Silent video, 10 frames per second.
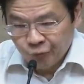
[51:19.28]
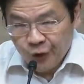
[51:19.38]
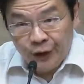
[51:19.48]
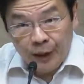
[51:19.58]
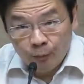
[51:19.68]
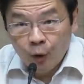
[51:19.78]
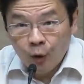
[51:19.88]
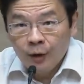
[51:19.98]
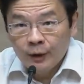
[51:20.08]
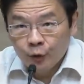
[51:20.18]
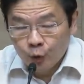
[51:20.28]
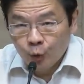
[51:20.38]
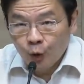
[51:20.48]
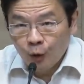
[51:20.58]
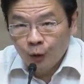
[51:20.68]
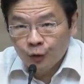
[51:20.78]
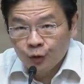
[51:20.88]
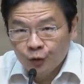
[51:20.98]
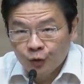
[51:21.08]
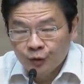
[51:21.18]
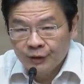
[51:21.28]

share more in due course.